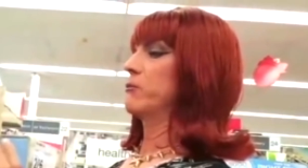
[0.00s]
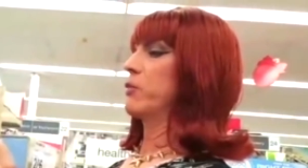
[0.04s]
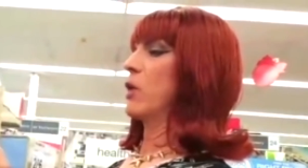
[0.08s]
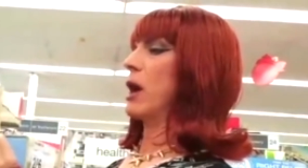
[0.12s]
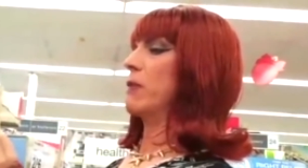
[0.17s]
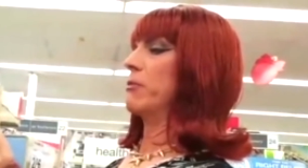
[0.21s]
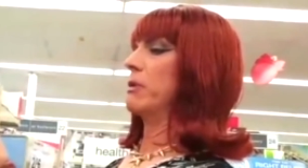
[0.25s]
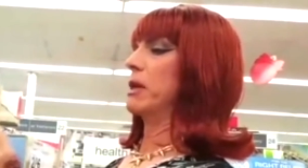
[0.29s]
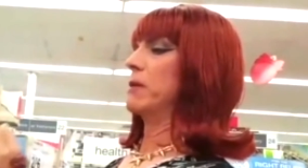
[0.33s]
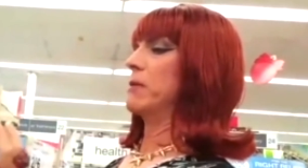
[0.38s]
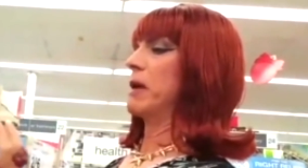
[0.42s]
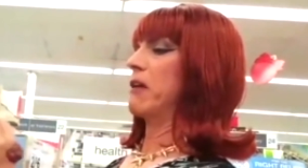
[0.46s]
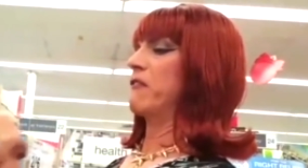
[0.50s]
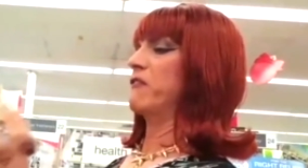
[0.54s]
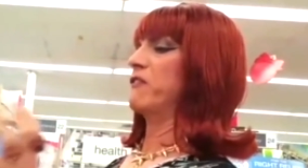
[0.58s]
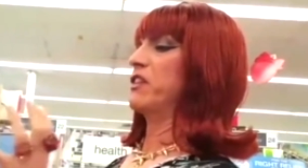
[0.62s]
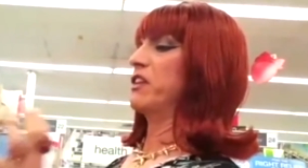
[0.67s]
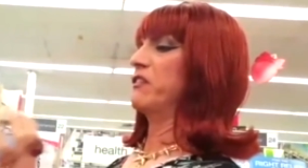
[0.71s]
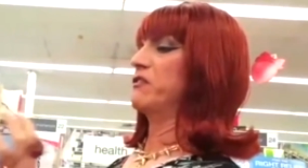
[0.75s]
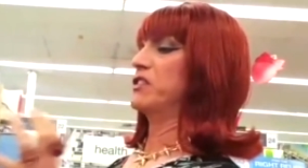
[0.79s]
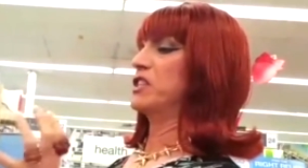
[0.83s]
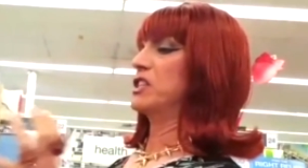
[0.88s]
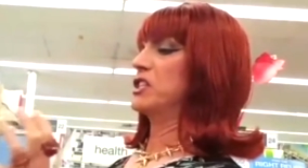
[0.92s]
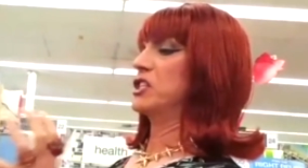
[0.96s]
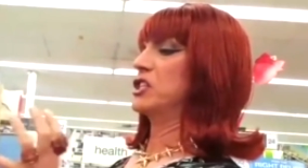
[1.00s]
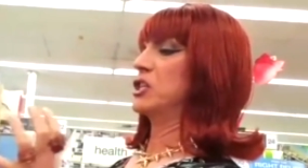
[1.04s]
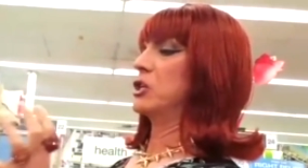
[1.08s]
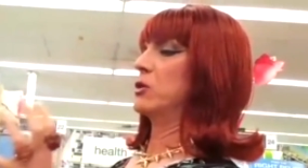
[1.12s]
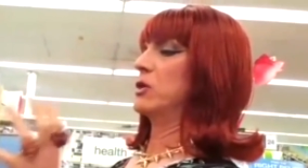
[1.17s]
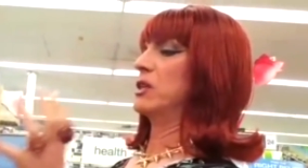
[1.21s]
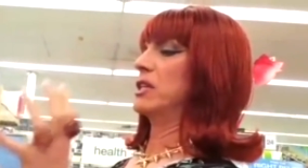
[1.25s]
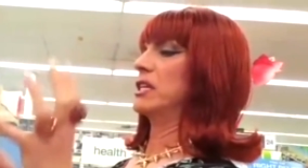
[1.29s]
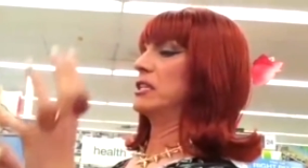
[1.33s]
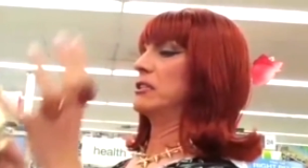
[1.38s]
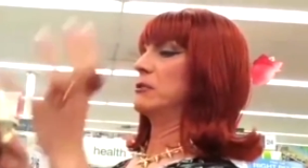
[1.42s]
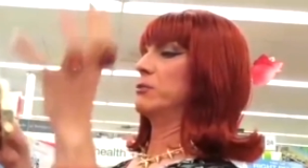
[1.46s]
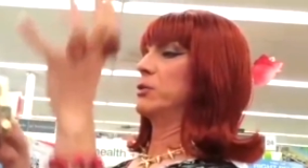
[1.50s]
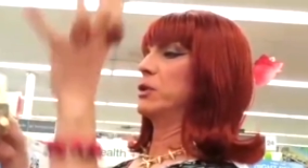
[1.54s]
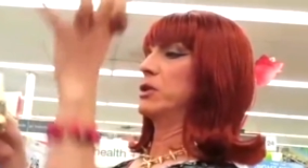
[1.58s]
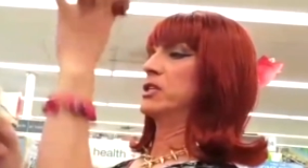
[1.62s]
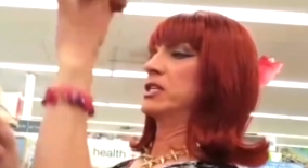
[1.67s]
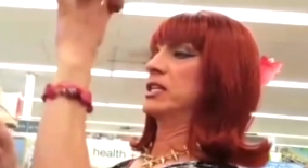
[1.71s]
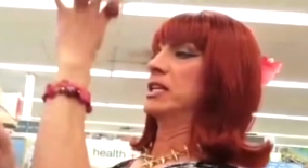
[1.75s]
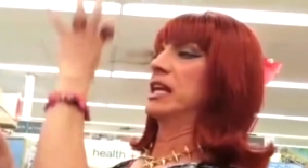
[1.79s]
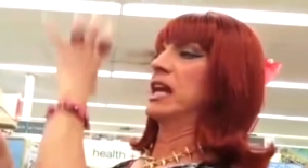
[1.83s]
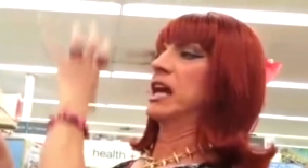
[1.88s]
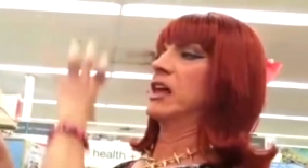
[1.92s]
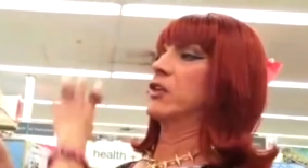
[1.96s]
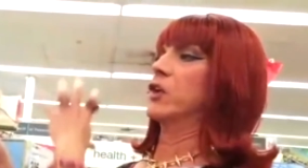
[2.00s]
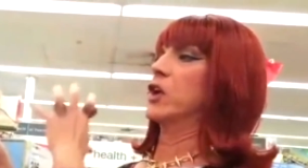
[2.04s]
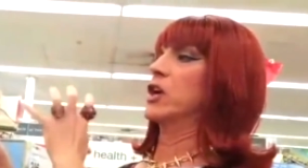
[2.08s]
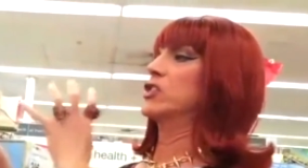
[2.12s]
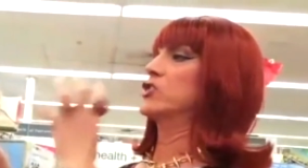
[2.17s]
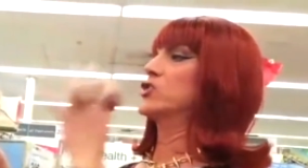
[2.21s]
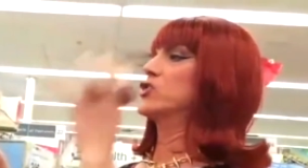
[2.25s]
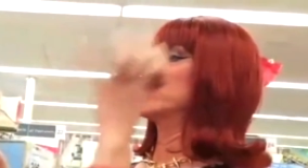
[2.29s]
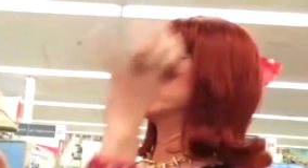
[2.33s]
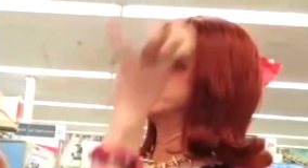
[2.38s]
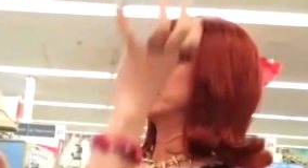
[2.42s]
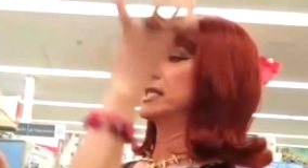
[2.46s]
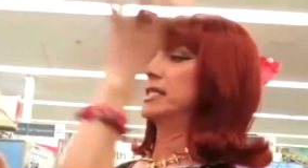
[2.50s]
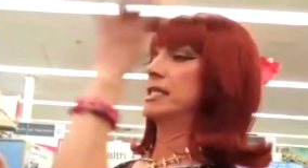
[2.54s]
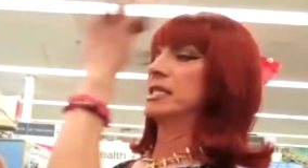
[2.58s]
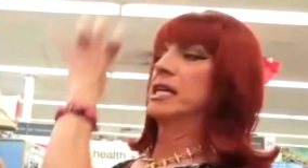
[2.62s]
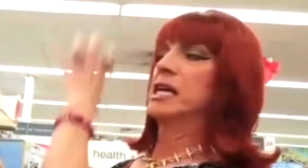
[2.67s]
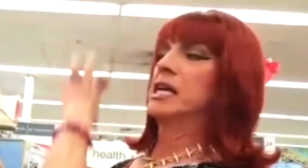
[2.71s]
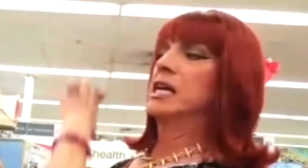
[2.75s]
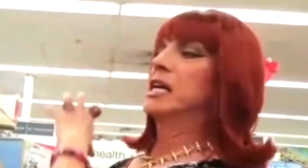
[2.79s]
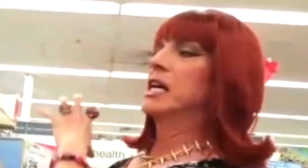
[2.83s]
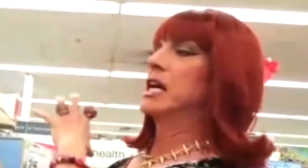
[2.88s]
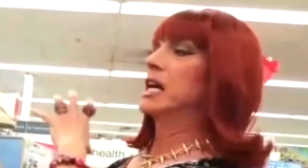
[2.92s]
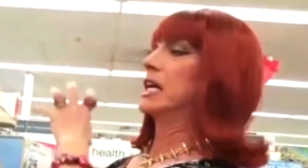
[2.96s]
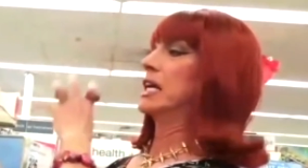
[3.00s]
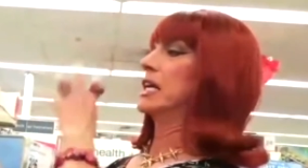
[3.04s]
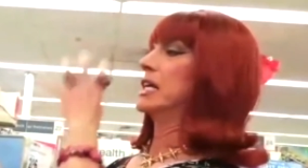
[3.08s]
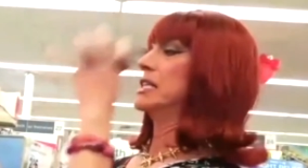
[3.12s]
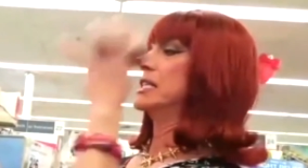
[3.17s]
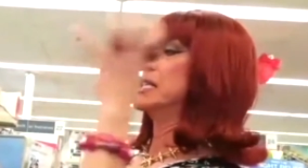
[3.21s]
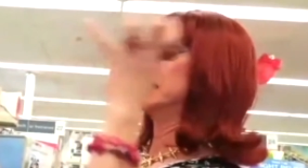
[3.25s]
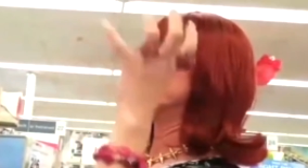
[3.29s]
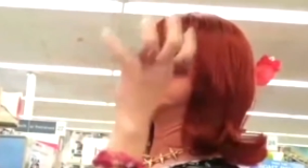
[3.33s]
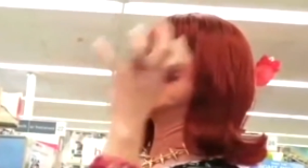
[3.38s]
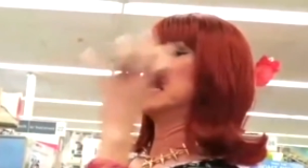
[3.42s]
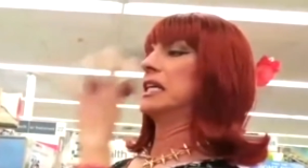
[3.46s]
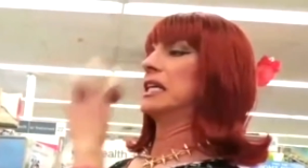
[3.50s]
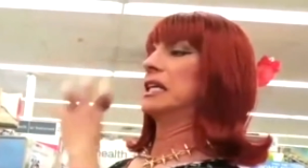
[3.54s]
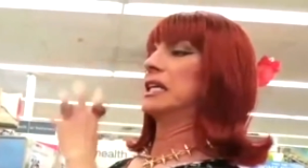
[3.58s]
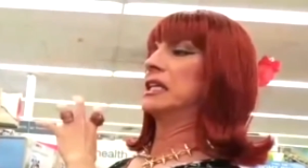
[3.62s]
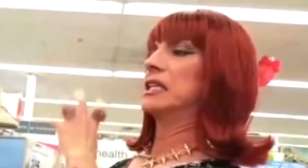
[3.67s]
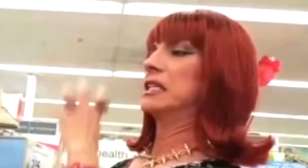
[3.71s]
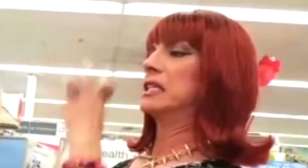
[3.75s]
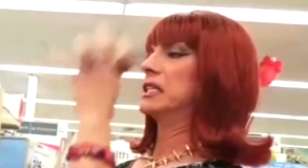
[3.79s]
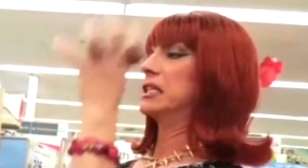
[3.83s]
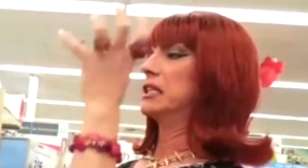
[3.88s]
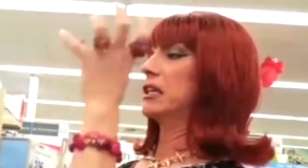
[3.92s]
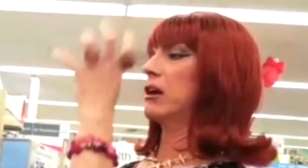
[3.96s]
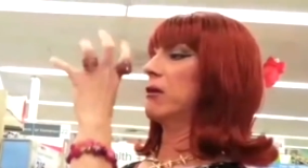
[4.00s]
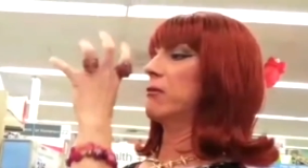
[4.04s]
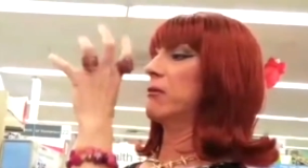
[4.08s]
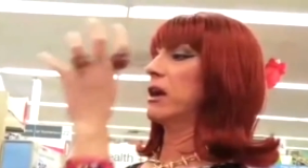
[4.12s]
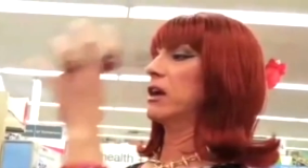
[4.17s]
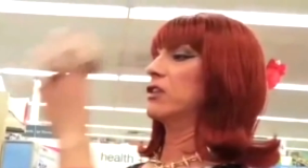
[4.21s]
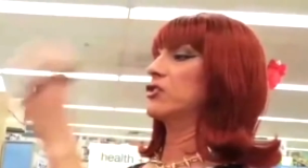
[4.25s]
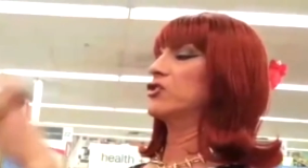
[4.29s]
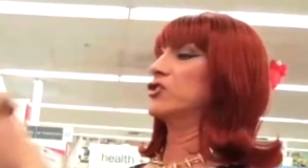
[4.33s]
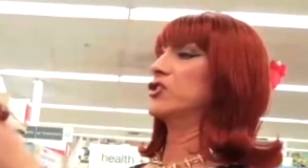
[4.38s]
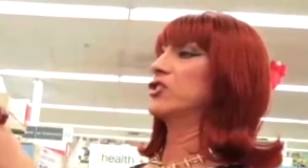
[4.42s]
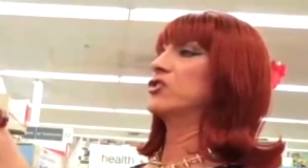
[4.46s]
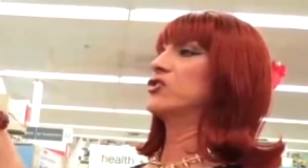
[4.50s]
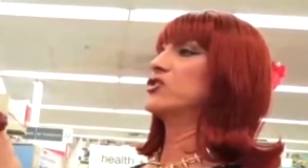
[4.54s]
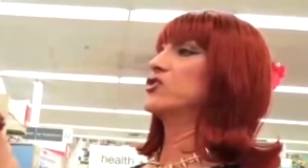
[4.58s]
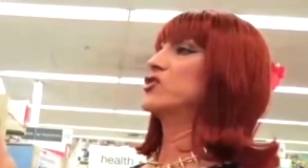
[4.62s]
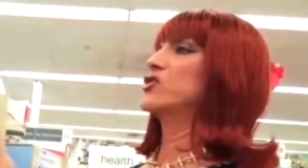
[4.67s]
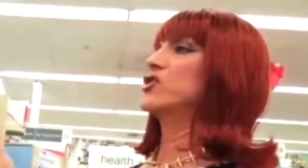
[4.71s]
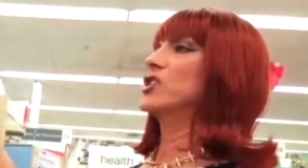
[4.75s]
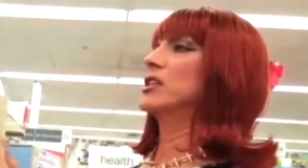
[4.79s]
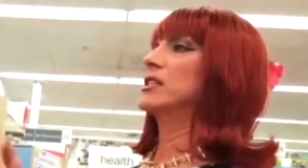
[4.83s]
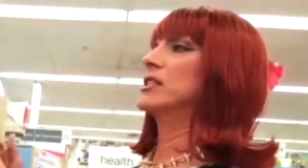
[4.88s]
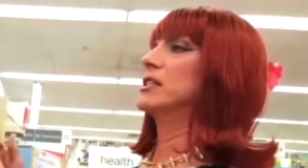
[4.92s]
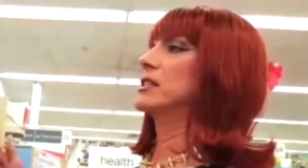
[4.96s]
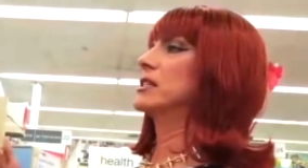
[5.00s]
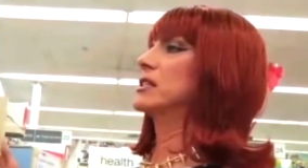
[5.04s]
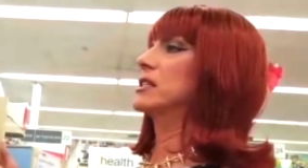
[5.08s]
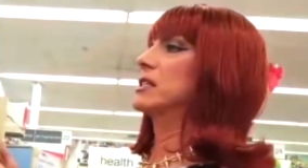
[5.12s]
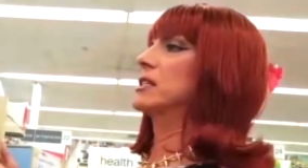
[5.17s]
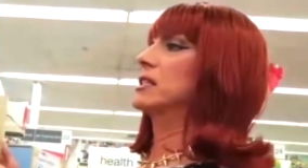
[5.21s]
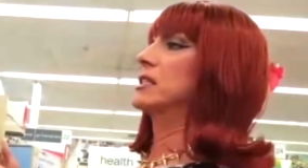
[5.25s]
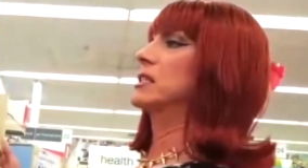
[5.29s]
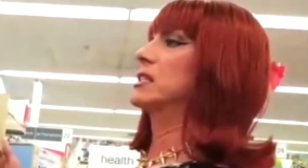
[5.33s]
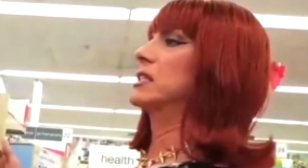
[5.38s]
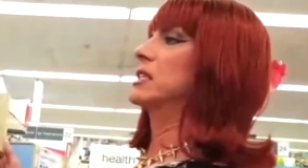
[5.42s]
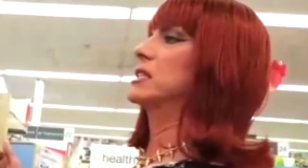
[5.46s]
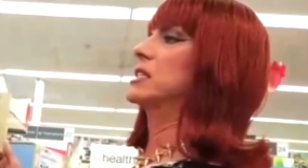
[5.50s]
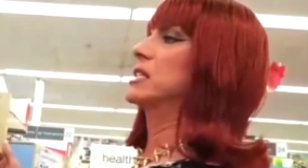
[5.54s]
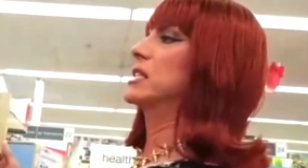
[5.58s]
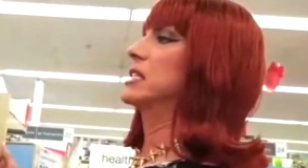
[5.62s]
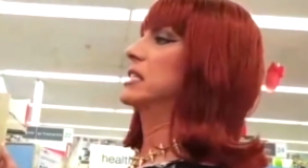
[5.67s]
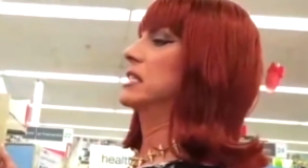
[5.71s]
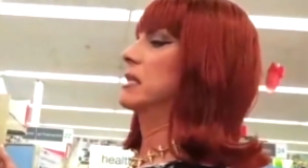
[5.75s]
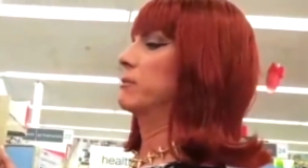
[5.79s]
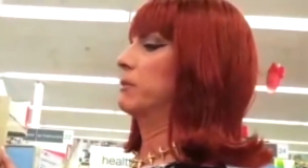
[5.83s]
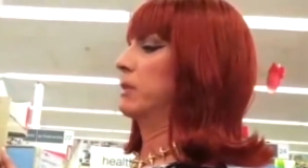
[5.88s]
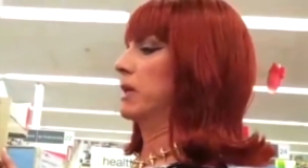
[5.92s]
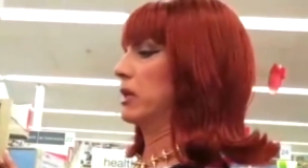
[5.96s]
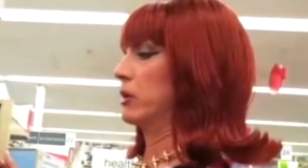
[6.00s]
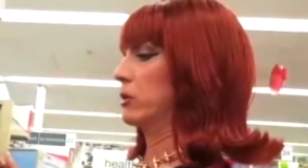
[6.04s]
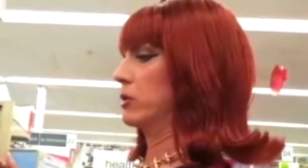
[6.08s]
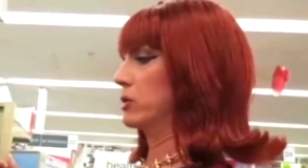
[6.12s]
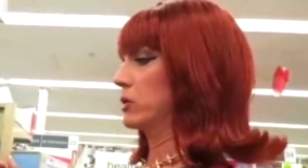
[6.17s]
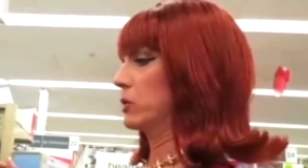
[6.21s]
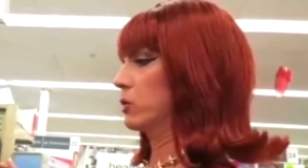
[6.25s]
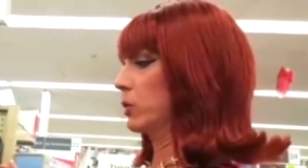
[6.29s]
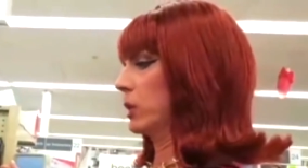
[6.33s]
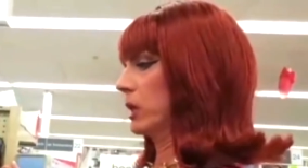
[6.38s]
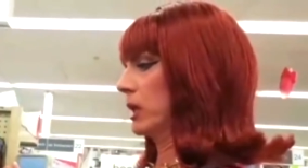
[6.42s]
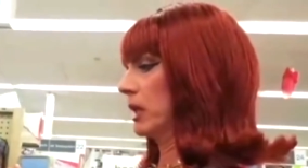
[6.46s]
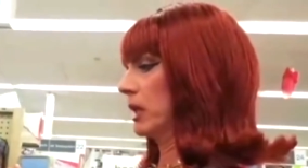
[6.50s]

probably about 52 of these put together and just conceal it so much it just disappears